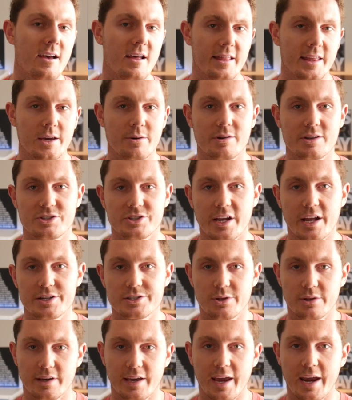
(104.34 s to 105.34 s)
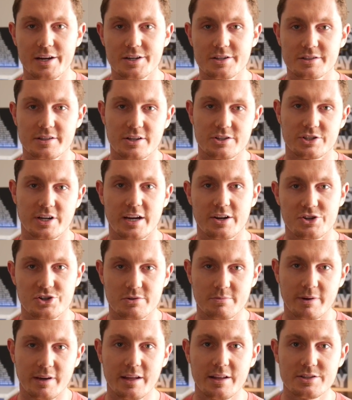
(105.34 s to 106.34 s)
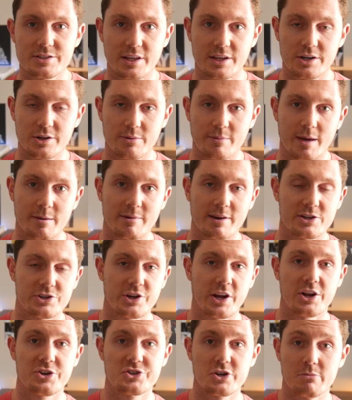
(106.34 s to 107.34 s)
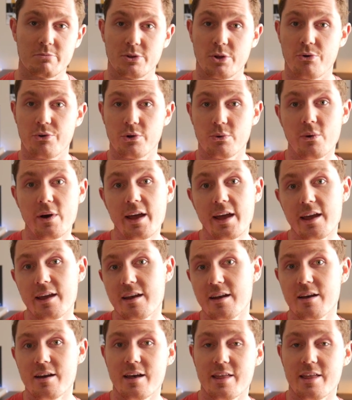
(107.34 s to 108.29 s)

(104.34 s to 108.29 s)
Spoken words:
They always change locations and change speed, so they do maybe a change up low and away,